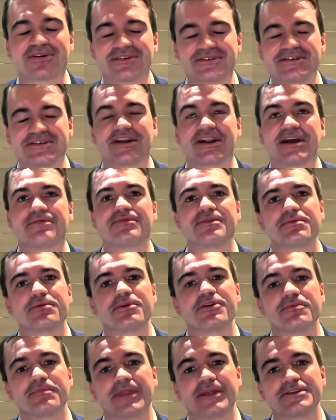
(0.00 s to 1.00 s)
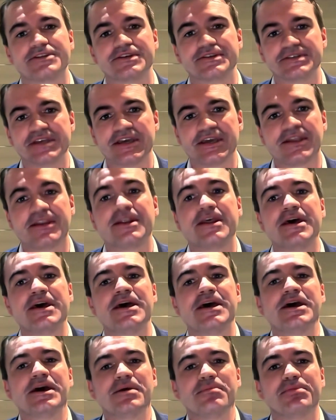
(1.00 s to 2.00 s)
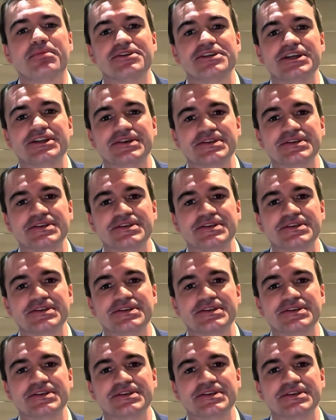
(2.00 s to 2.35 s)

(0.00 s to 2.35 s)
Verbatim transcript: person in every room that she's in. But she